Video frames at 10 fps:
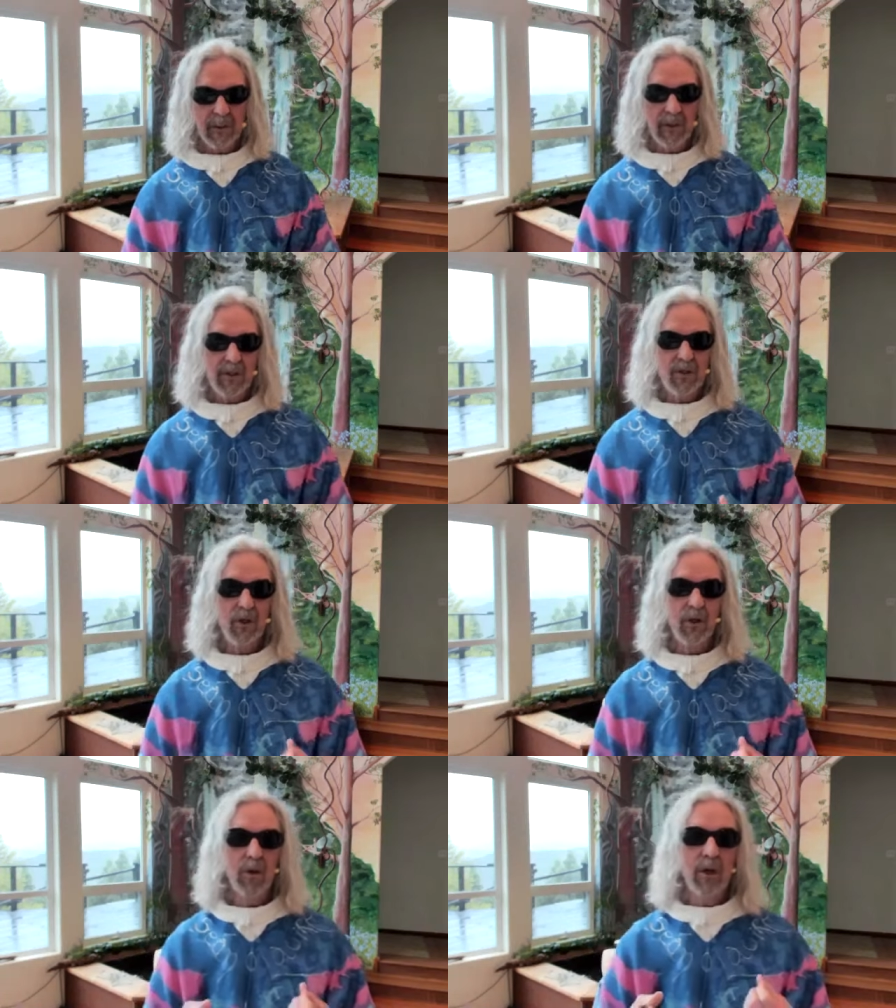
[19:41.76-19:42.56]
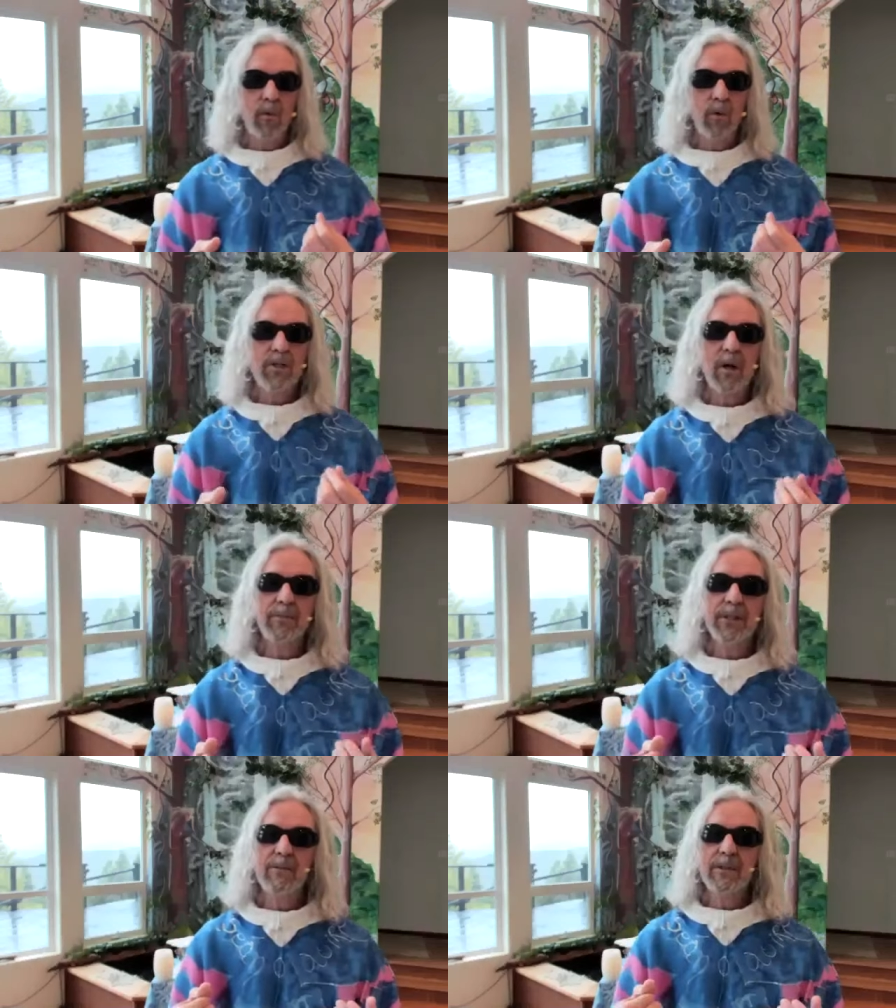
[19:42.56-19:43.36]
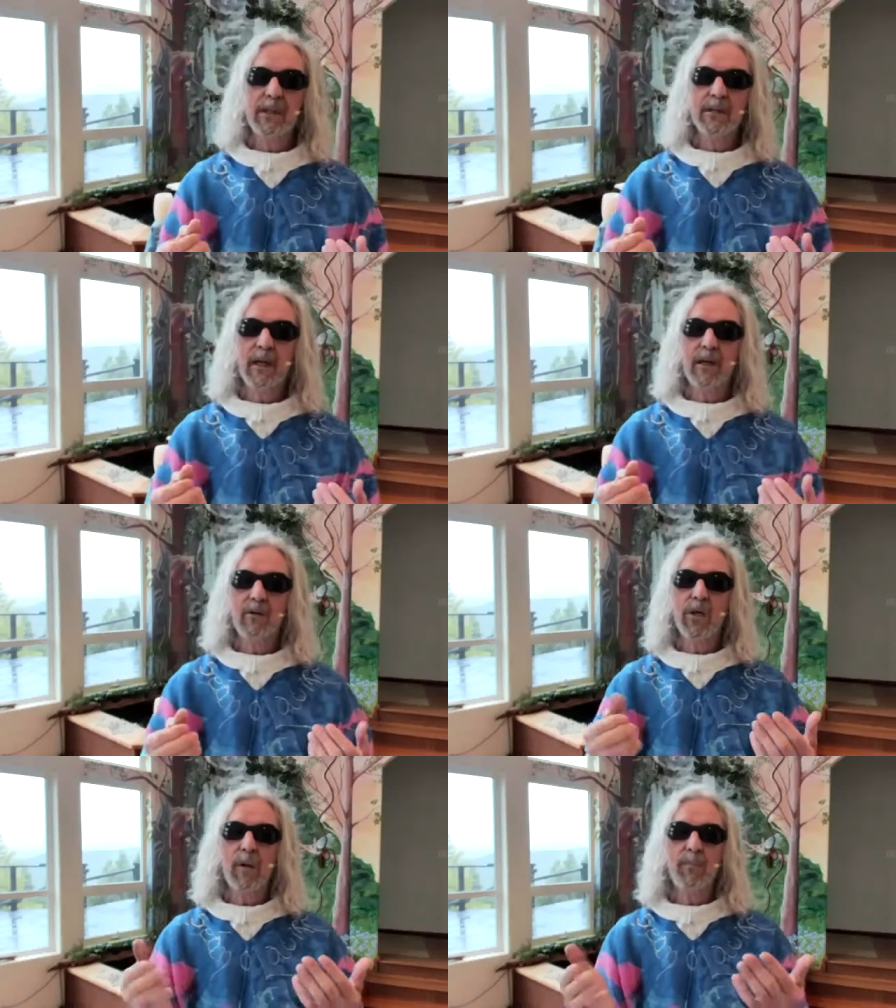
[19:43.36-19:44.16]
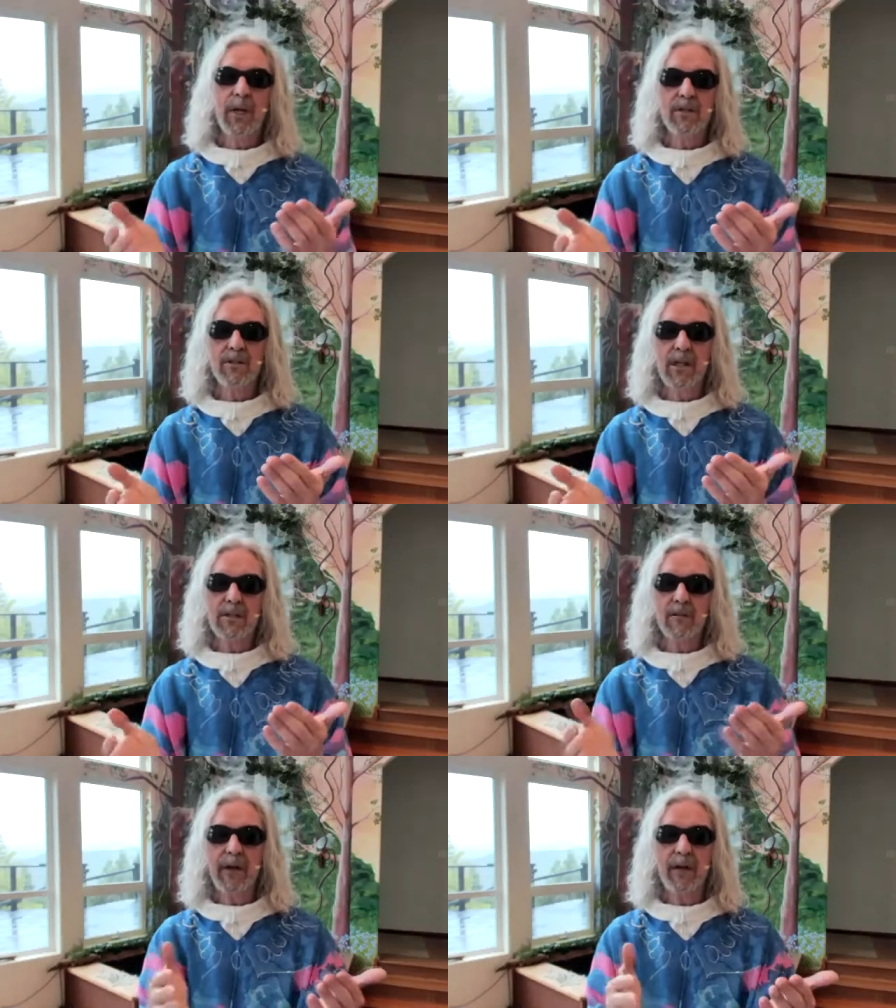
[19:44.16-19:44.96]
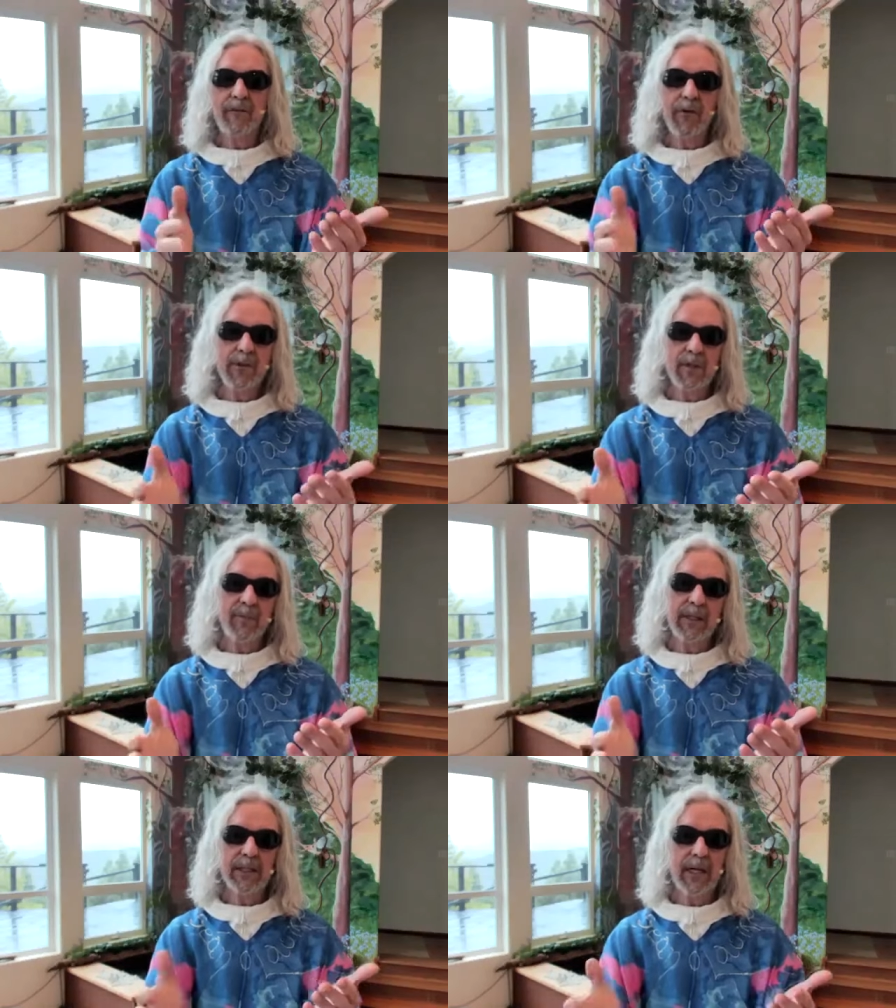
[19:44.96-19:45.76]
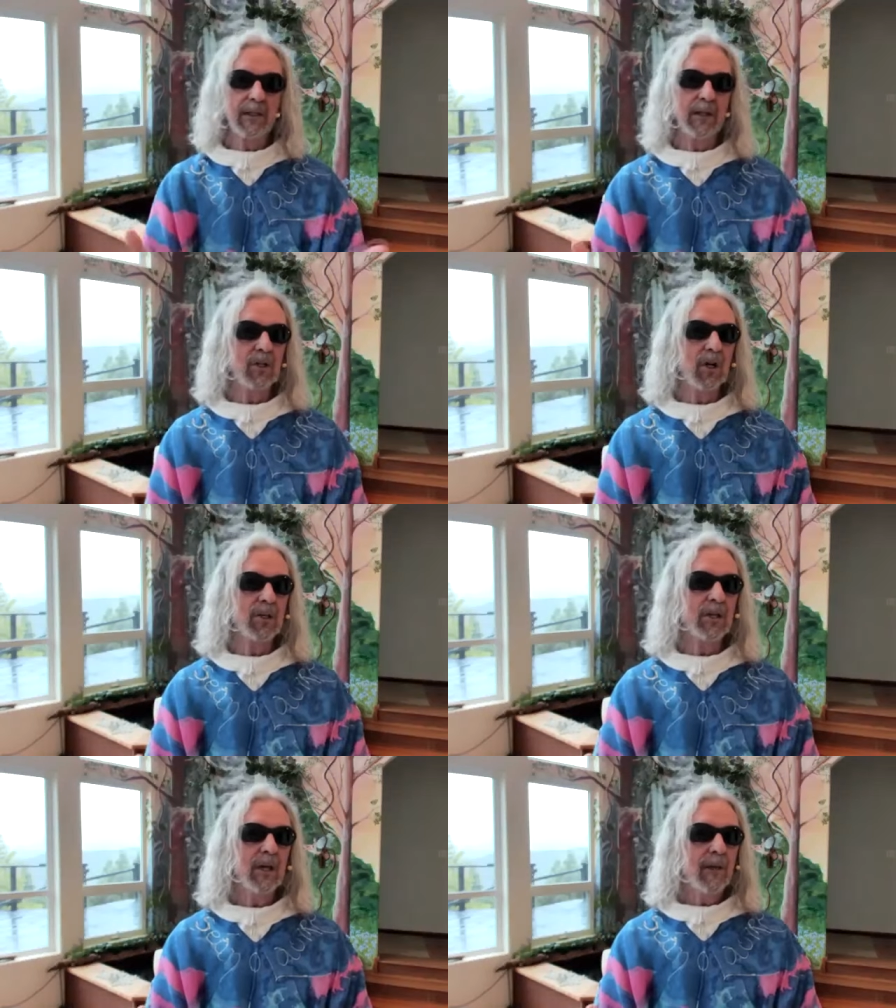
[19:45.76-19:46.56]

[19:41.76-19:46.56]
So we sometimes think that real presence, as defined, for instance, by the Catholic Church,